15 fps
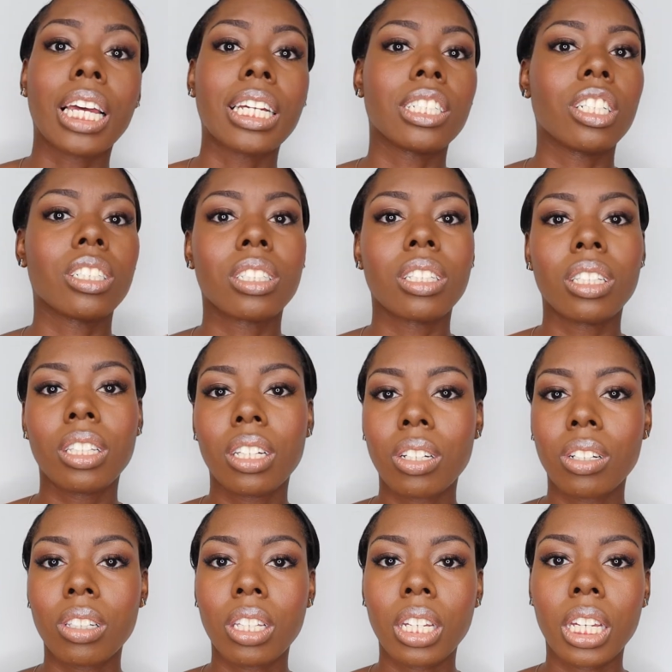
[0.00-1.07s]
Like just
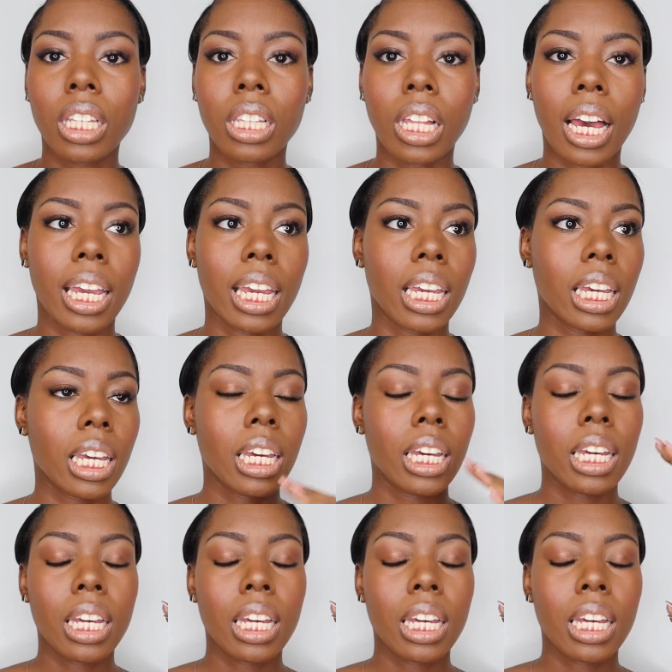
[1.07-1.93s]
literally like